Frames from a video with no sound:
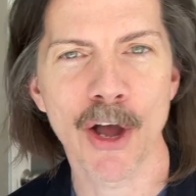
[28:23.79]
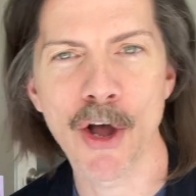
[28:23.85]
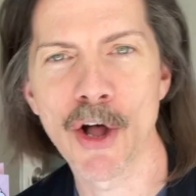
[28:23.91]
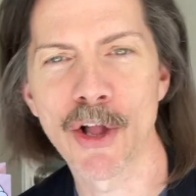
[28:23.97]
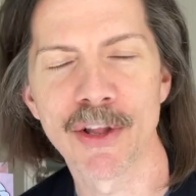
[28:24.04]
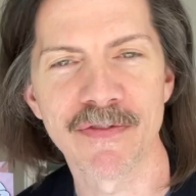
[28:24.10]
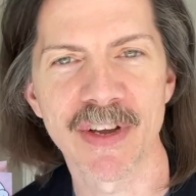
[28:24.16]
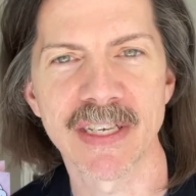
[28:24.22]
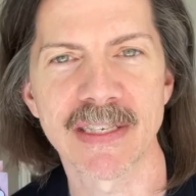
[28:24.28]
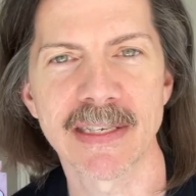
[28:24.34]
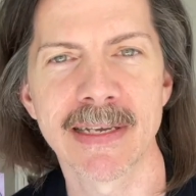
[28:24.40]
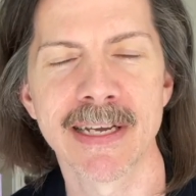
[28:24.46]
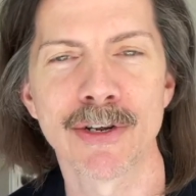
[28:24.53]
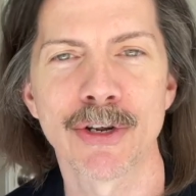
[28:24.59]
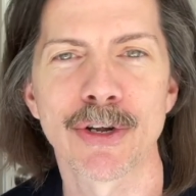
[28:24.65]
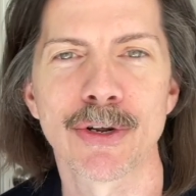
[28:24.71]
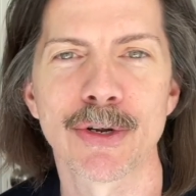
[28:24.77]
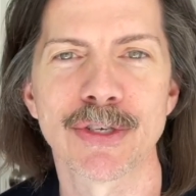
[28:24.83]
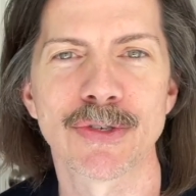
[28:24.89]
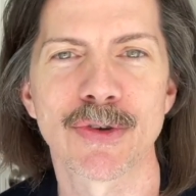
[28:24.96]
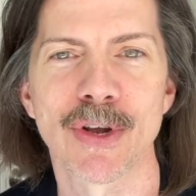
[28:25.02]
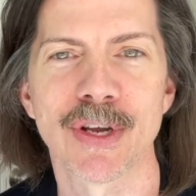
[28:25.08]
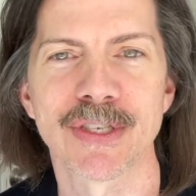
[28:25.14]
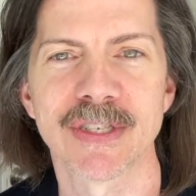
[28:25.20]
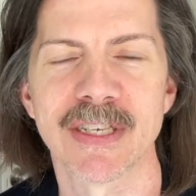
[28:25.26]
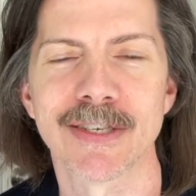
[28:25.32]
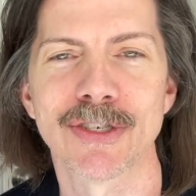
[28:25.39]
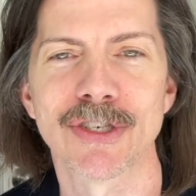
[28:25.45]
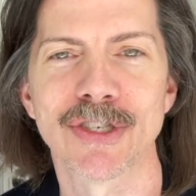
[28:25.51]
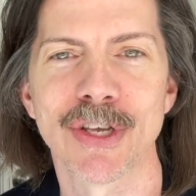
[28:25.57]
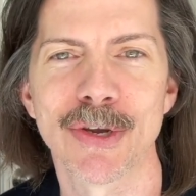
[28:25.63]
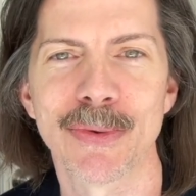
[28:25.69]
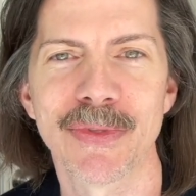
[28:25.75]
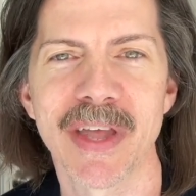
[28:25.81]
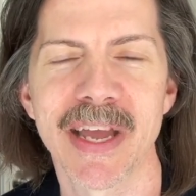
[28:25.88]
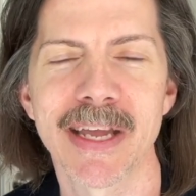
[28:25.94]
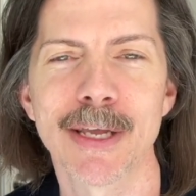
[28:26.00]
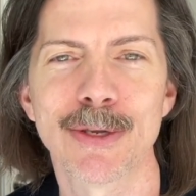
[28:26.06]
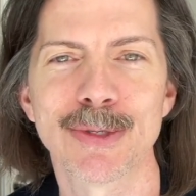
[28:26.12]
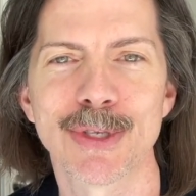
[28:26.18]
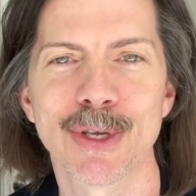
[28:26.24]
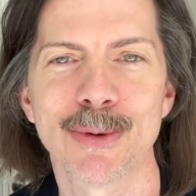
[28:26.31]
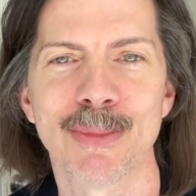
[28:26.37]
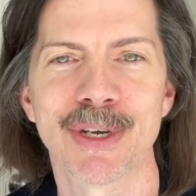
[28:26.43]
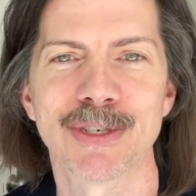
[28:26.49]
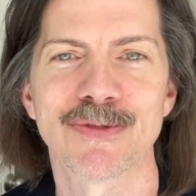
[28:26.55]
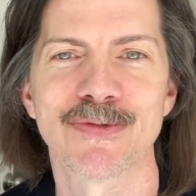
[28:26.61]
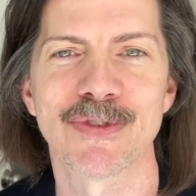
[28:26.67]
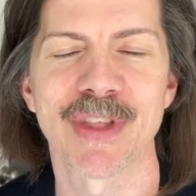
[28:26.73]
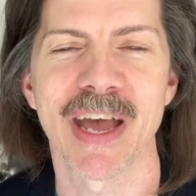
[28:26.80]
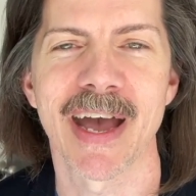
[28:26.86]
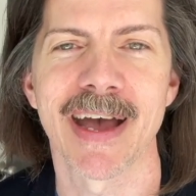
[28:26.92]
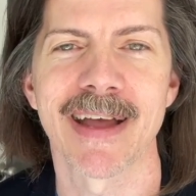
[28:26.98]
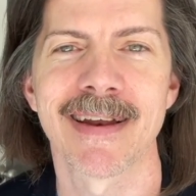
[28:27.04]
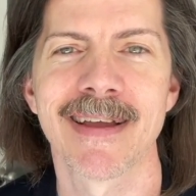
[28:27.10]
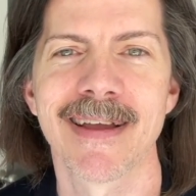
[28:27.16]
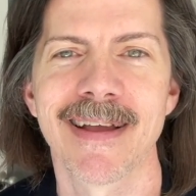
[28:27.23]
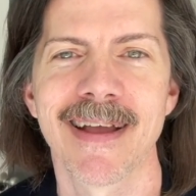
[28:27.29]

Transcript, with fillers: all of us here at Chris Cross Stitch. So thank you so much for that.